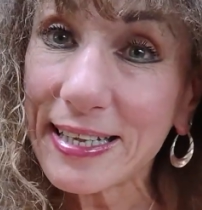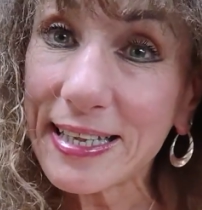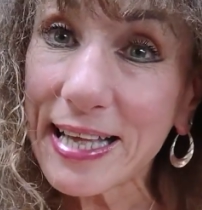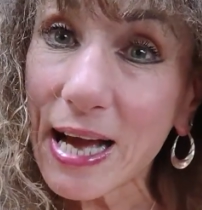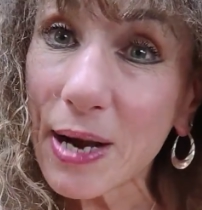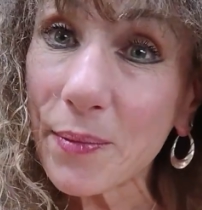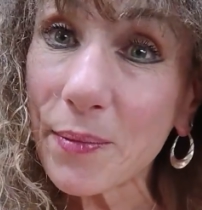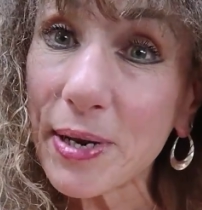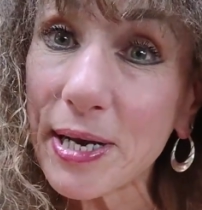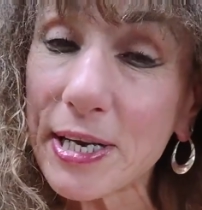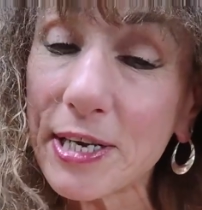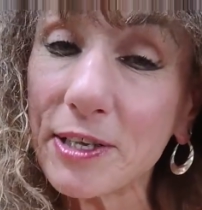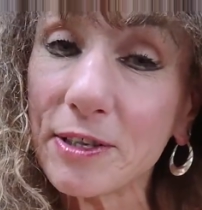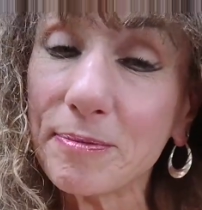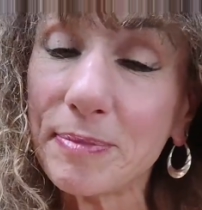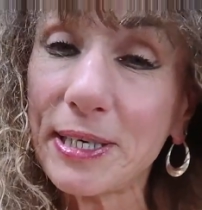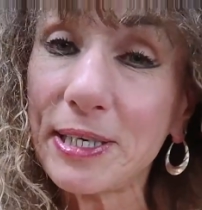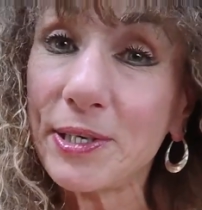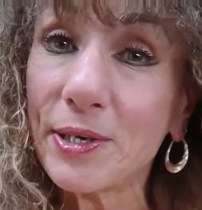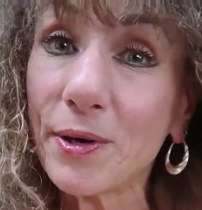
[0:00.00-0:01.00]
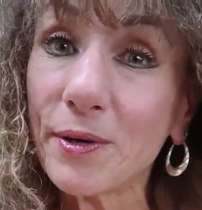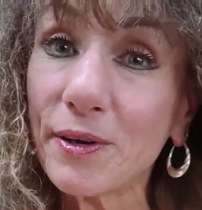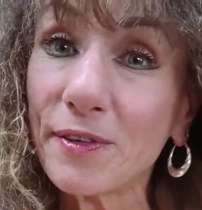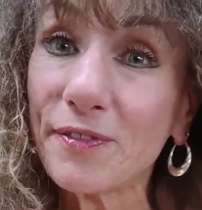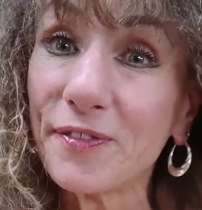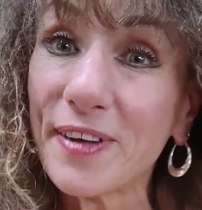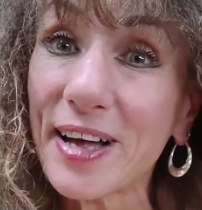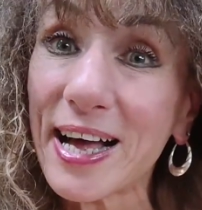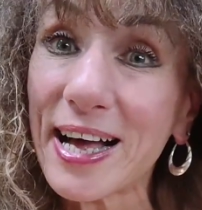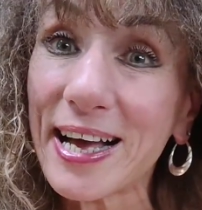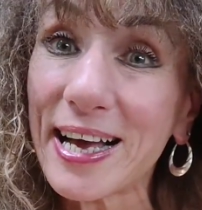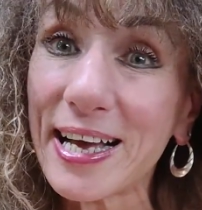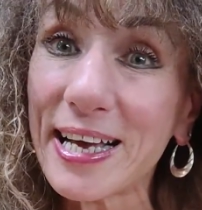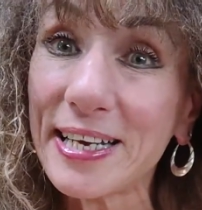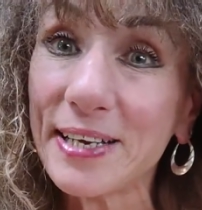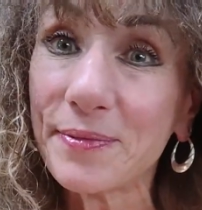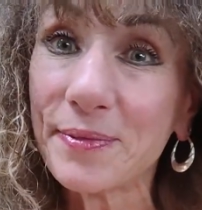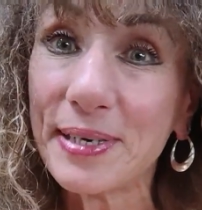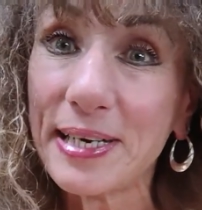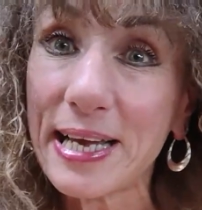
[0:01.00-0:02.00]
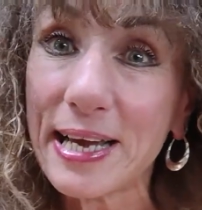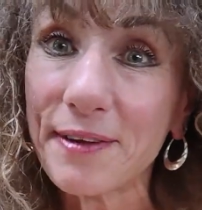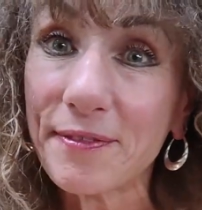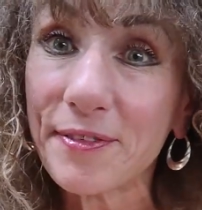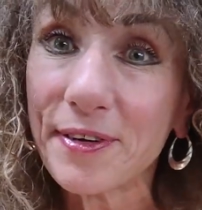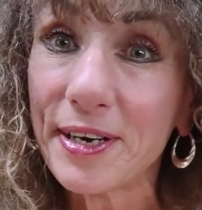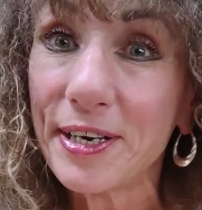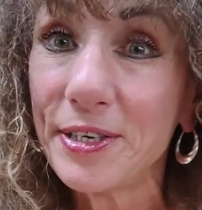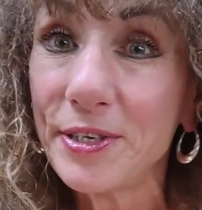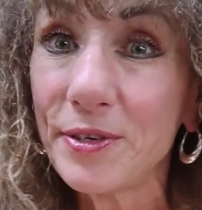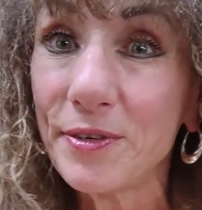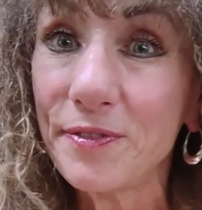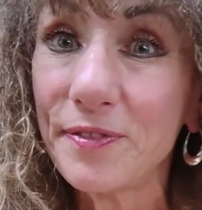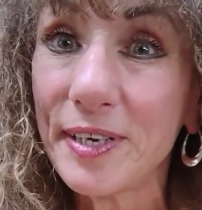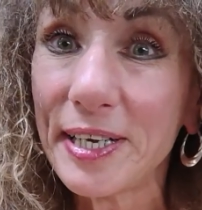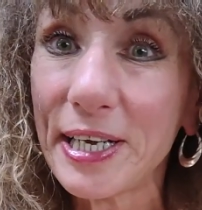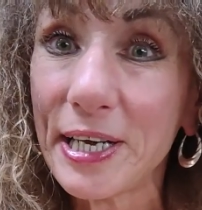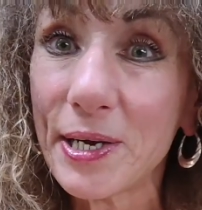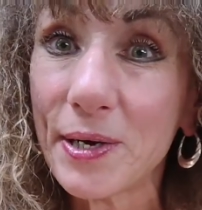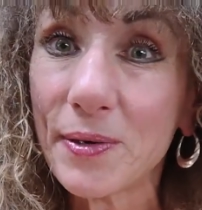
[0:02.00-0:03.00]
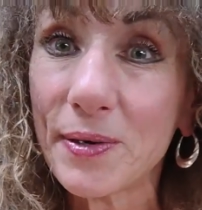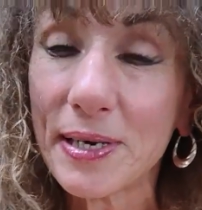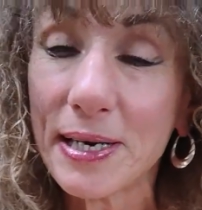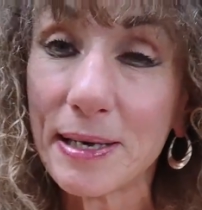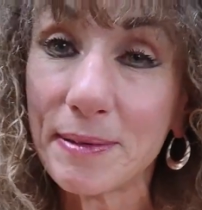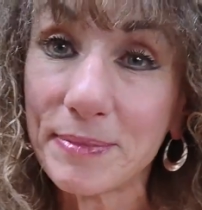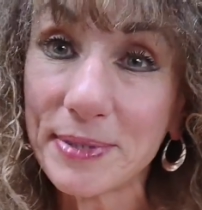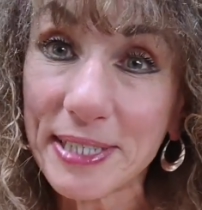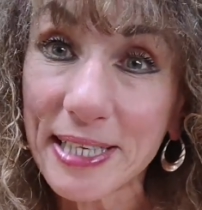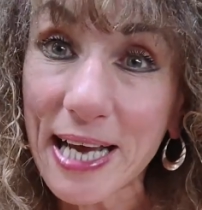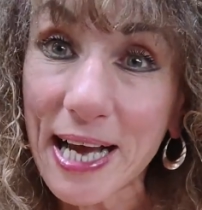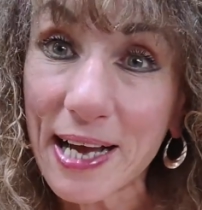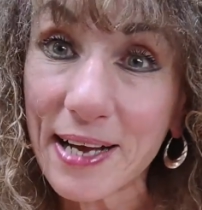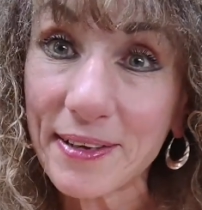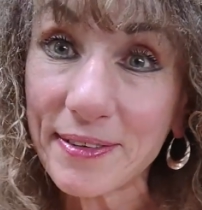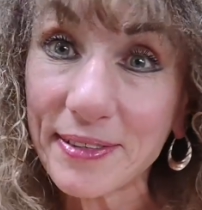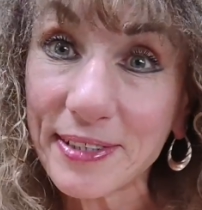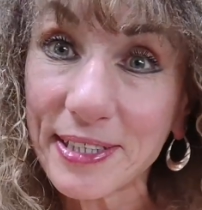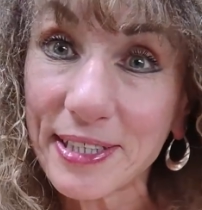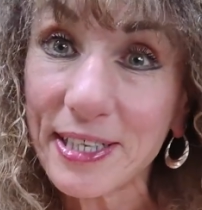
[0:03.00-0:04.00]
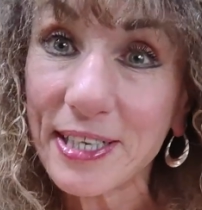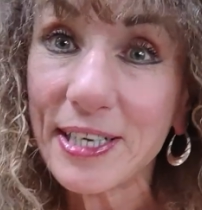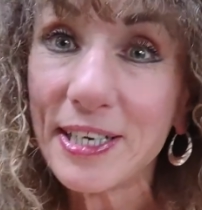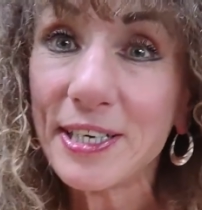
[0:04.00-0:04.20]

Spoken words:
That way you'll be notified whenever a new video comes out.